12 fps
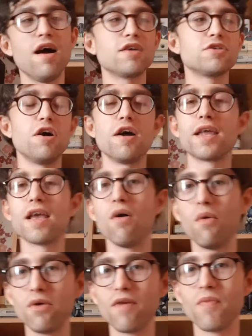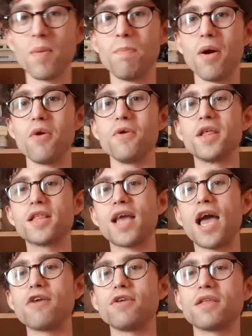trying to get all of the bonus
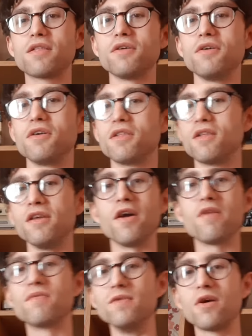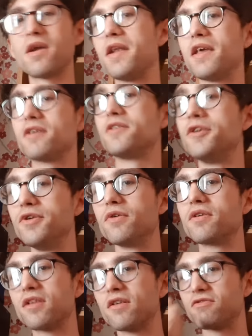characters, looking into the
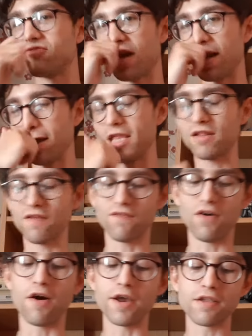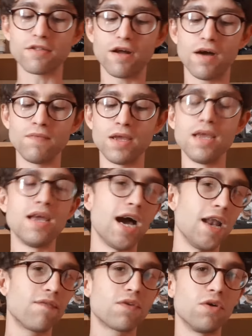nooks and crannies to find stuff,
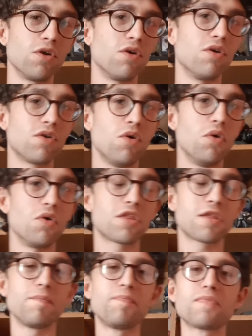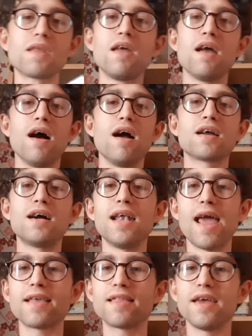and of course
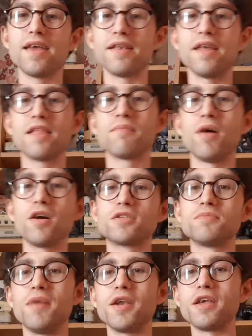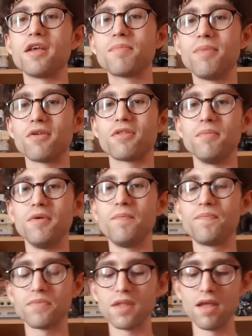collecting as much money as possible.
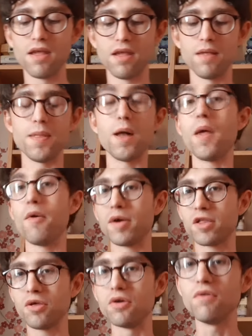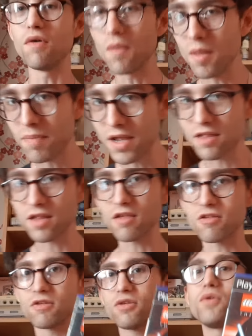Now, there were 2 on the
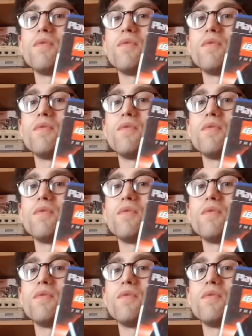PlayStation 2.